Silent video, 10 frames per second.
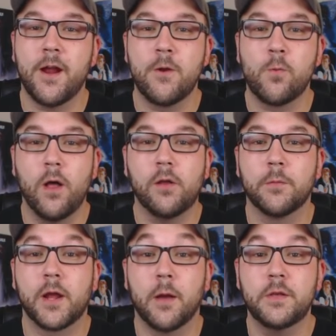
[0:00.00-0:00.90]
here, and
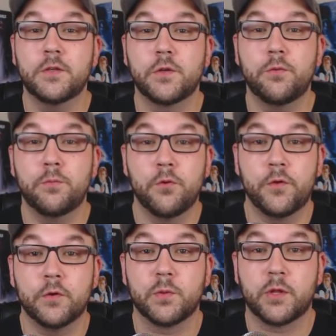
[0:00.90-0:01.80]
welcome to Coming Soon
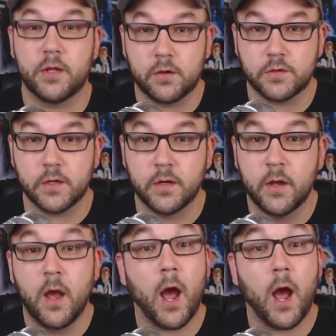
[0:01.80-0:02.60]
Movie News with Niklsun.